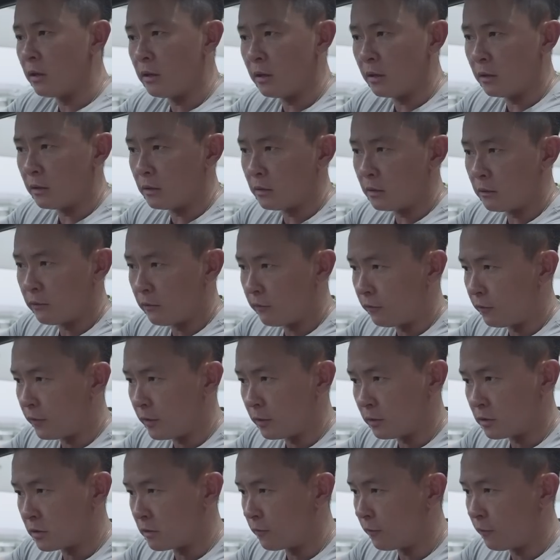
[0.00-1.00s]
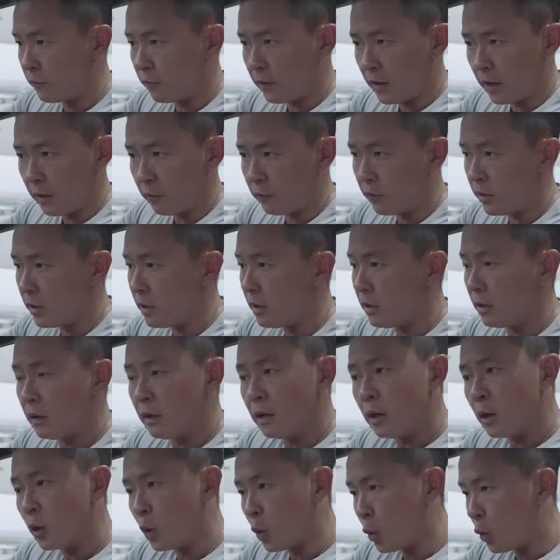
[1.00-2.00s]
here feels very
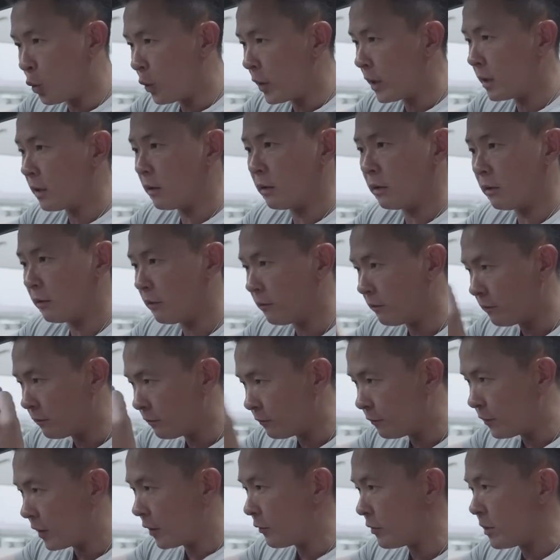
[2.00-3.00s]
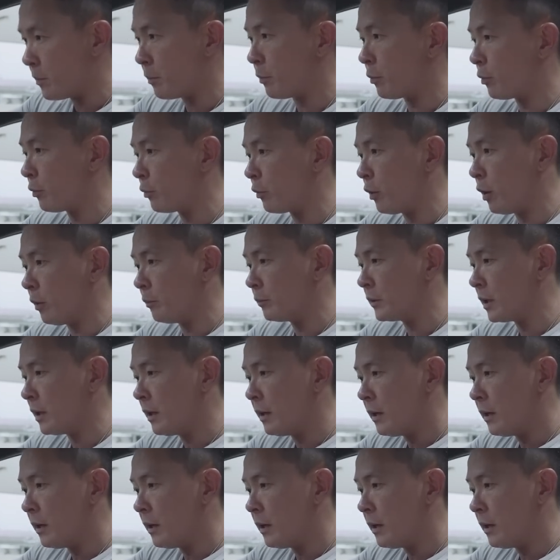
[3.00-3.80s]
quick, very prompt.